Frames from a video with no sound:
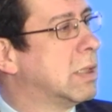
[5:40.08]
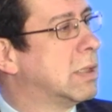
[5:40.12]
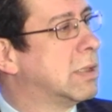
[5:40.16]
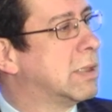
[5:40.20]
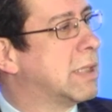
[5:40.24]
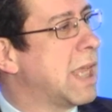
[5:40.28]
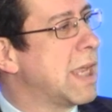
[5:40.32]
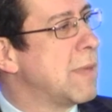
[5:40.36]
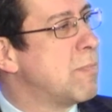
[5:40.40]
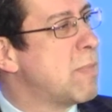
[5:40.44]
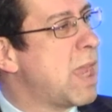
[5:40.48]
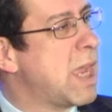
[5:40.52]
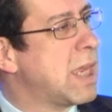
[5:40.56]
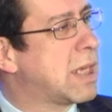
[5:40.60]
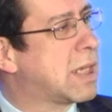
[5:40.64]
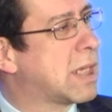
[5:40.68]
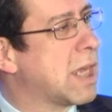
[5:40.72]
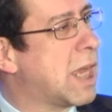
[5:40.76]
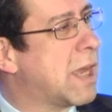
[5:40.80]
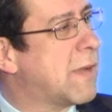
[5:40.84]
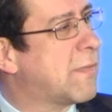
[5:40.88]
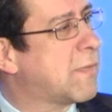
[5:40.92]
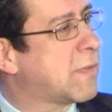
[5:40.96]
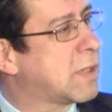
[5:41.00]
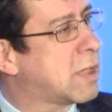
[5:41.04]
They make
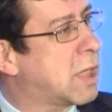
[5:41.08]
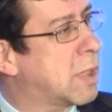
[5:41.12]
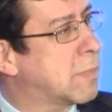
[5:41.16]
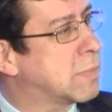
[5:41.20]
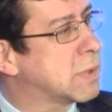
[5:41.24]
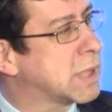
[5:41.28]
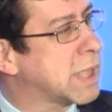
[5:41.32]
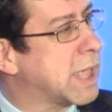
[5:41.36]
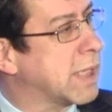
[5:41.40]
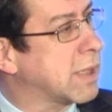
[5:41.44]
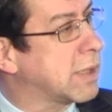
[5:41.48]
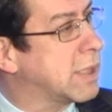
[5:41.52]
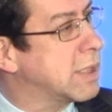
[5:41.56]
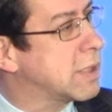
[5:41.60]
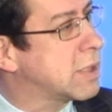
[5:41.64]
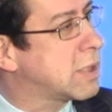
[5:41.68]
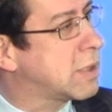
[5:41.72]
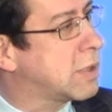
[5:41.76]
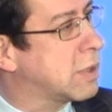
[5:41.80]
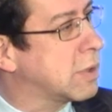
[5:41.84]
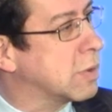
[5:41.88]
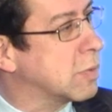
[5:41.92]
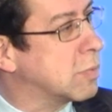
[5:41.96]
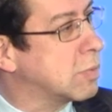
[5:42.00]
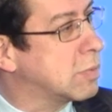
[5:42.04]
golf clubs like this
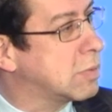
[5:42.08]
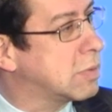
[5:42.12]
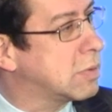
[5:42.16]
too,